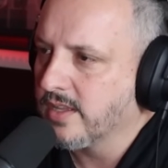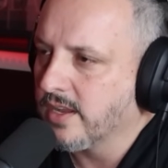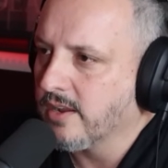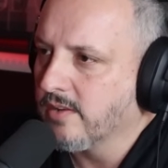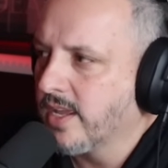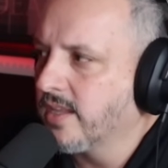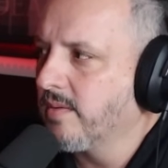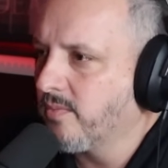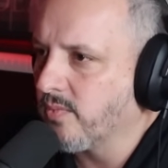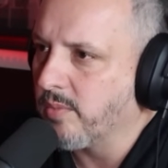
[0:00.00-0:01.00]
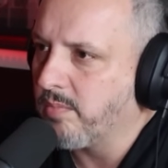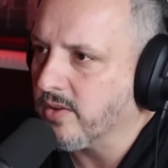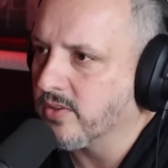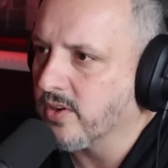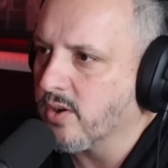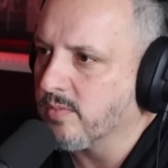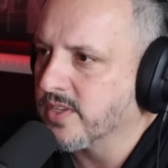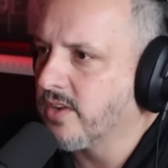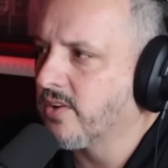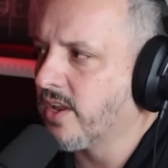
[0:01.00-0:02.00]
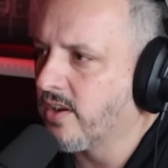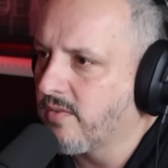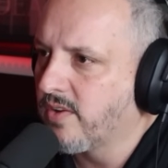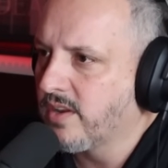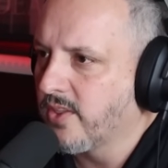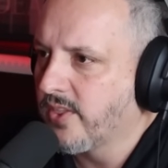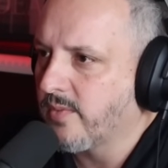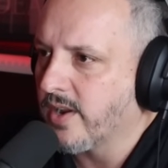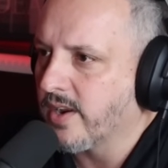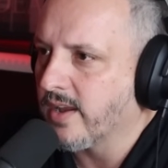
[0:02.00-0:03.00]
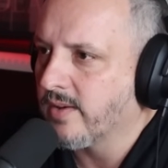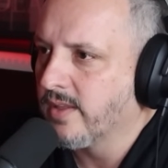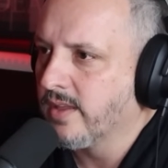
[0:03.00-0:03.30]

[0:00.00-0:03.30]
Let them rebuild their homes. They're left with nothing right now.